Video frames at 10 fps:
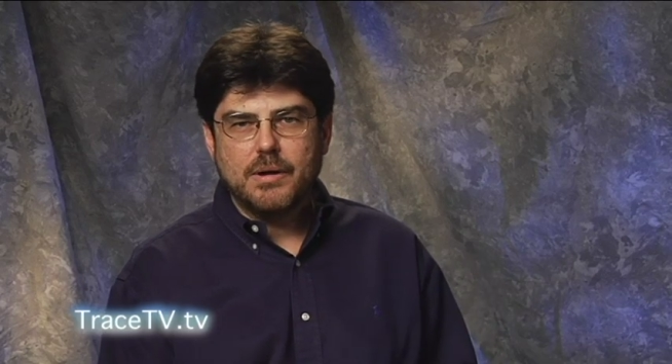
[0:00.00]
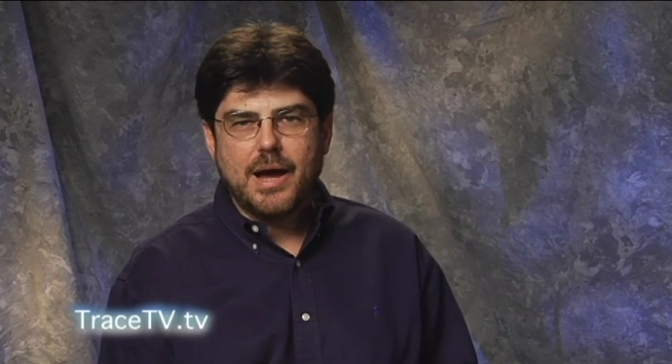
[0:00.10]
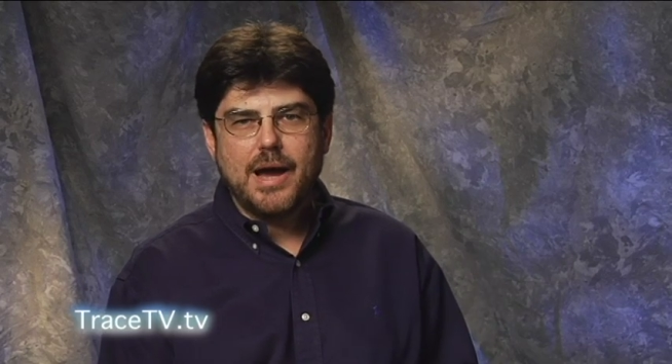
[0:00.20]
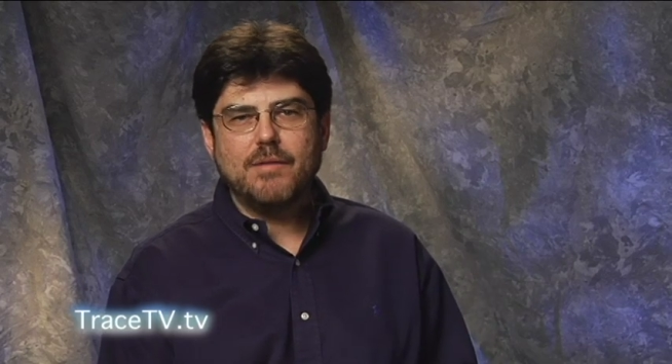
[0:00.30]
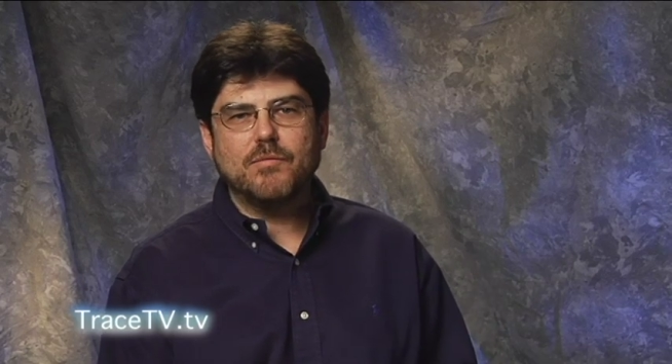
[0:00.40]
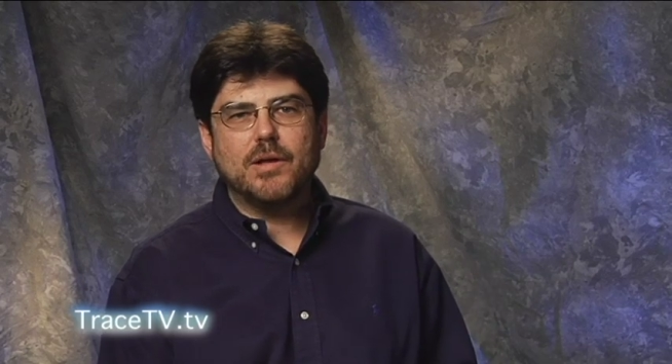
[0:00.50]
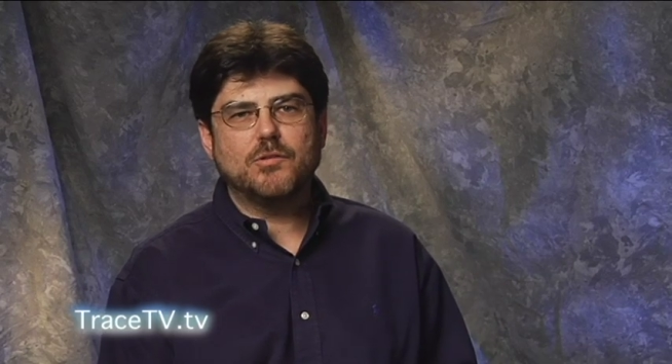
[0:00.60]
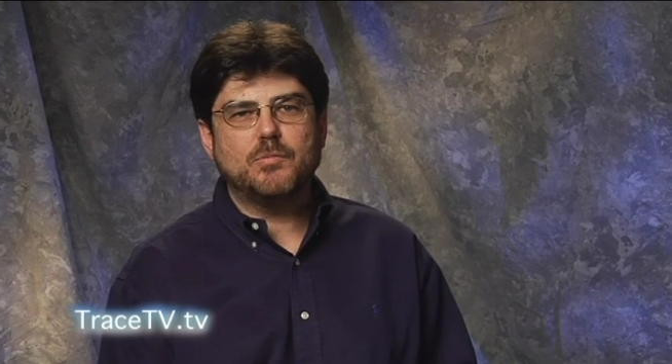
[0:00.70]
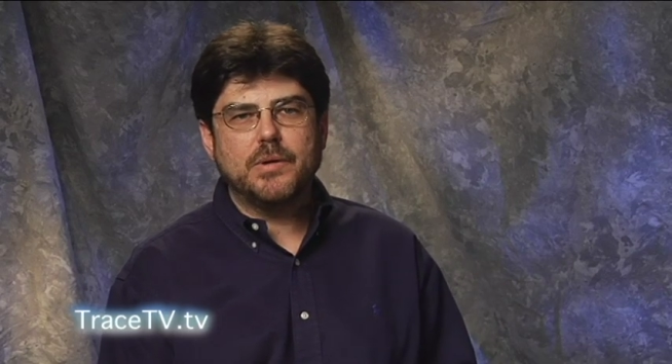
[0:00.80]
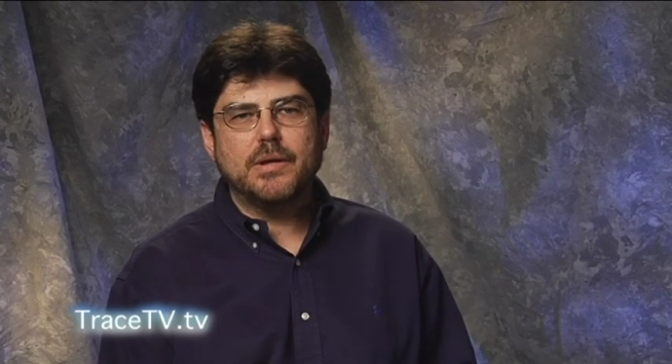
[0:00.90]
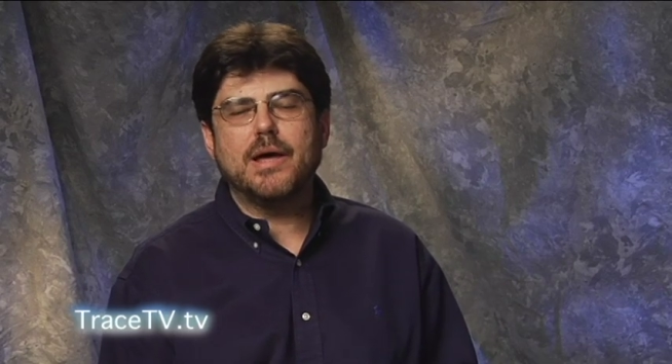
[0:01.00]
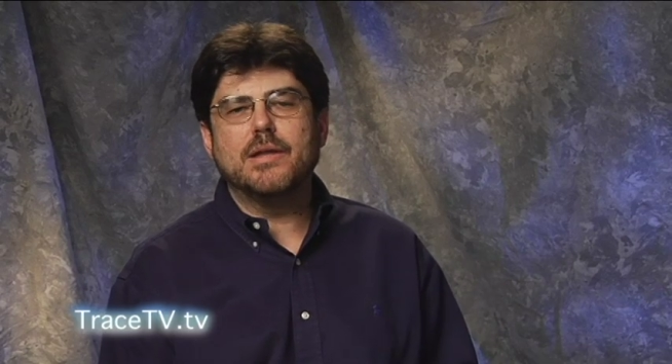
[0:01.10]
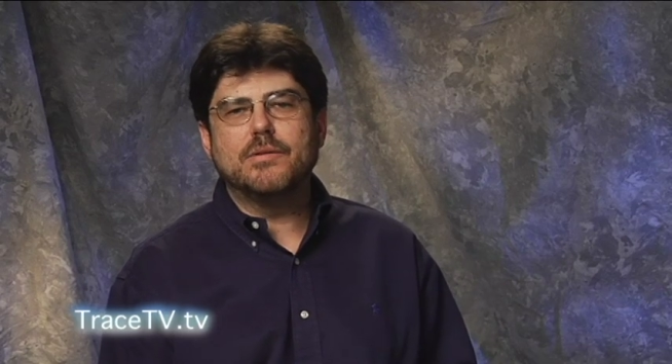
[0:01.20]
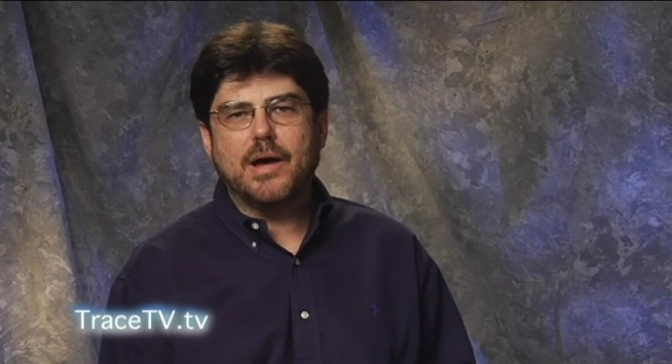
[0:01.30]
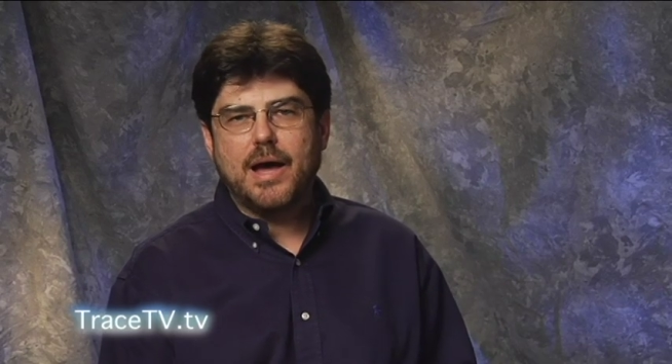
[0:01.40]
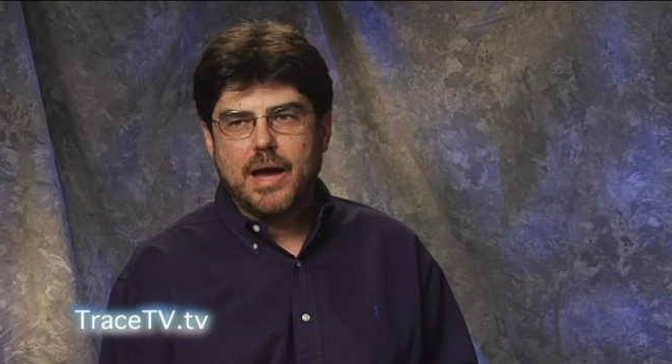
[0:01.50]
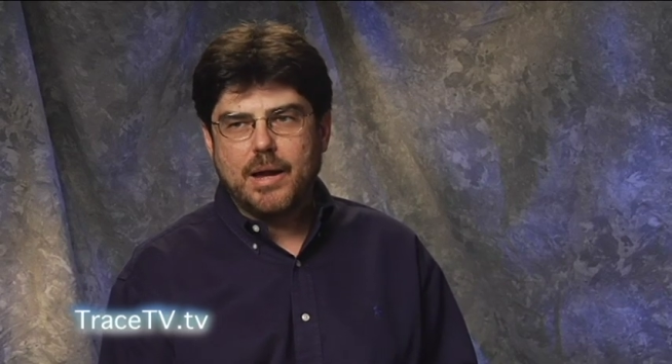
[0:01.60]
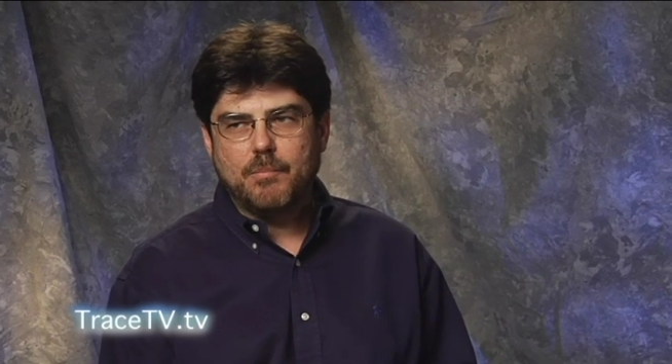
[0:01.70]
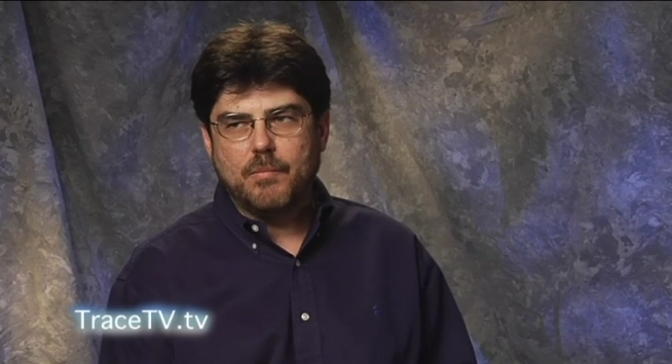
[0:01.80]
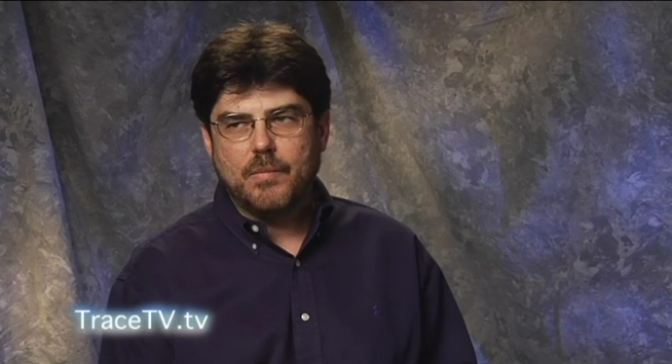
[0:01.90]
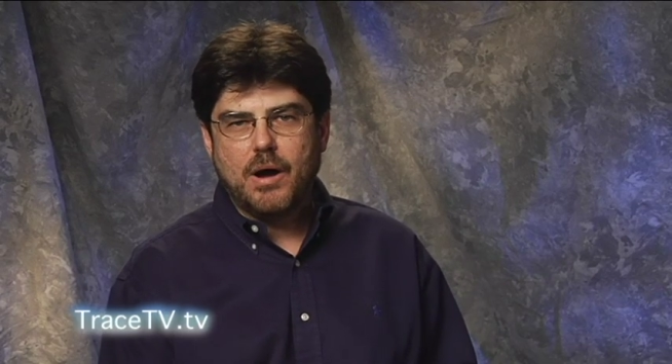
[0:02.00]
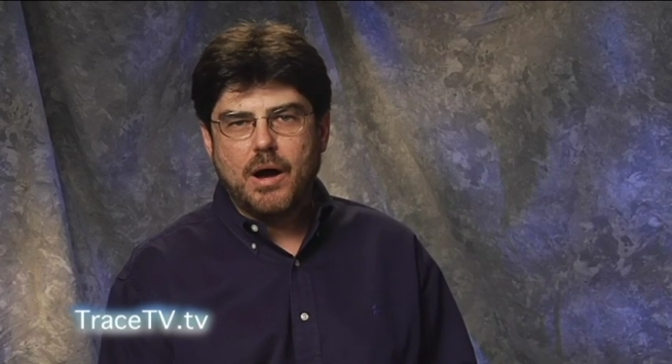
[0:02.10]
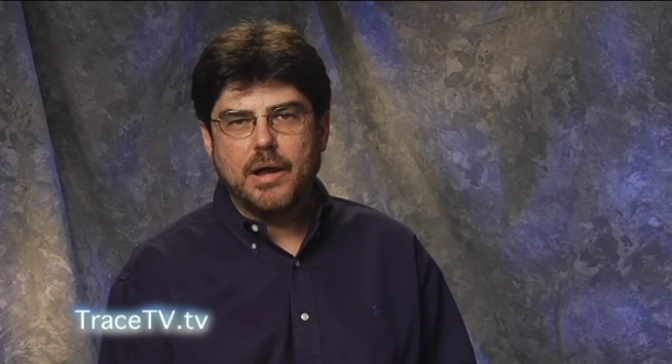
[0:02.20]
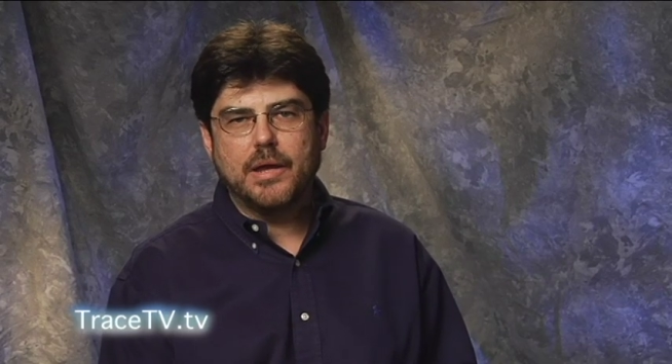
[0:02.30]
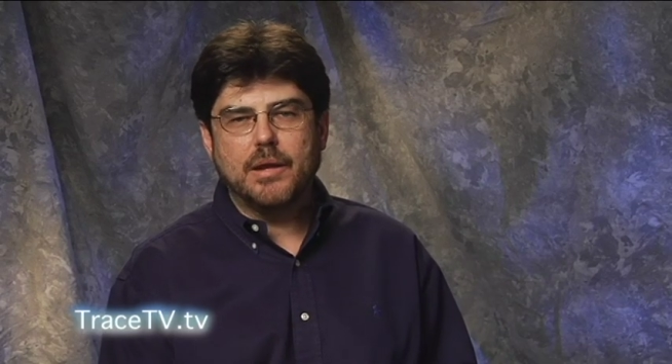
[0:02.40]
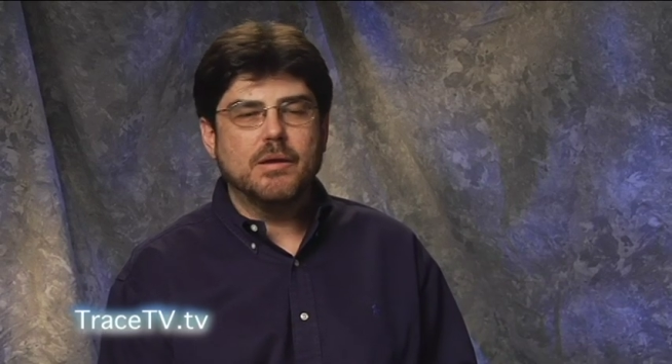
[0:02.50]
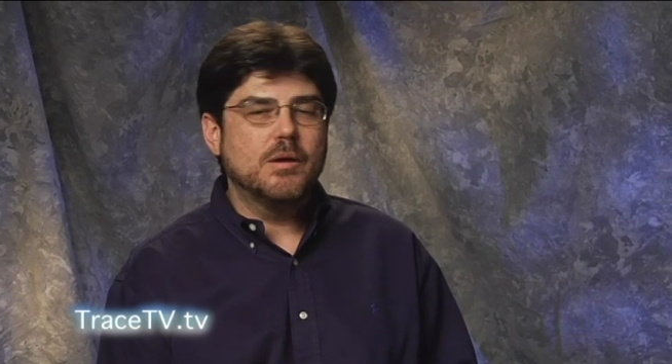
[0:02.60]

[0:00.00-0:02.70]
I have not spent a dime on it.